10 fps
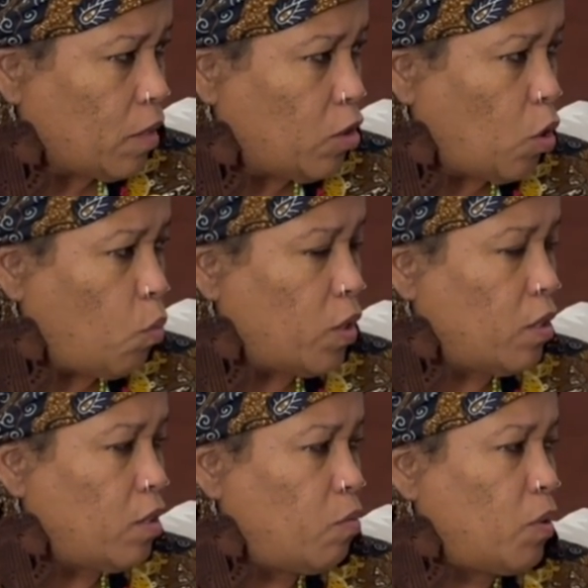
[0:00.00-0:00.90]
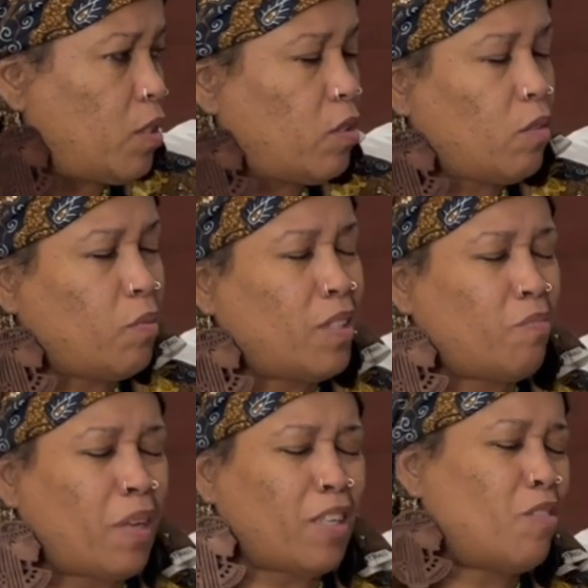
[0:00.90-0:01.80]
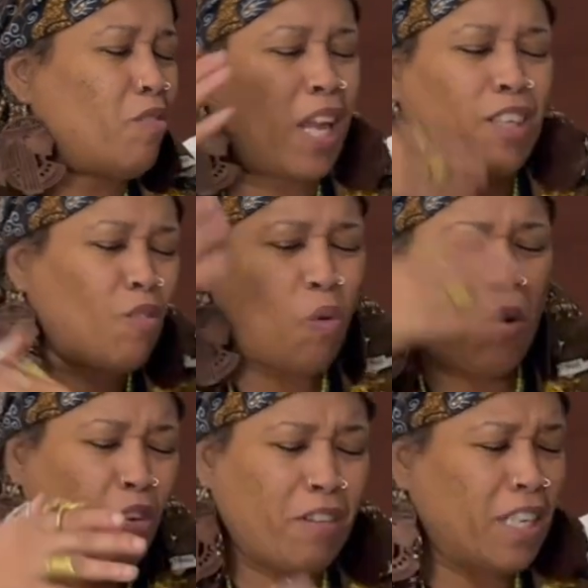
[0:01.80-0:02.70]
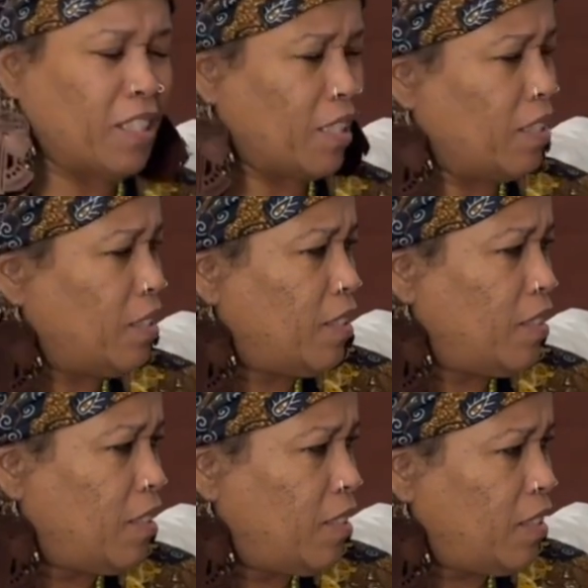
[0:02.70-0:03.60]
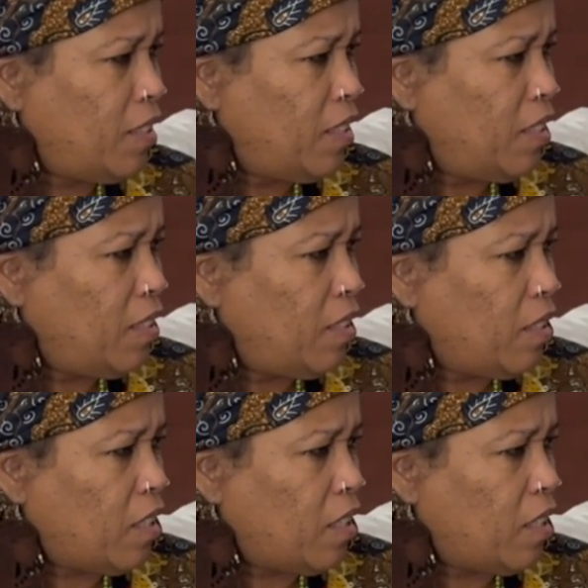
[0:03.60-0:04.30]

So what, which, what's making you like you going crazy? Oh no.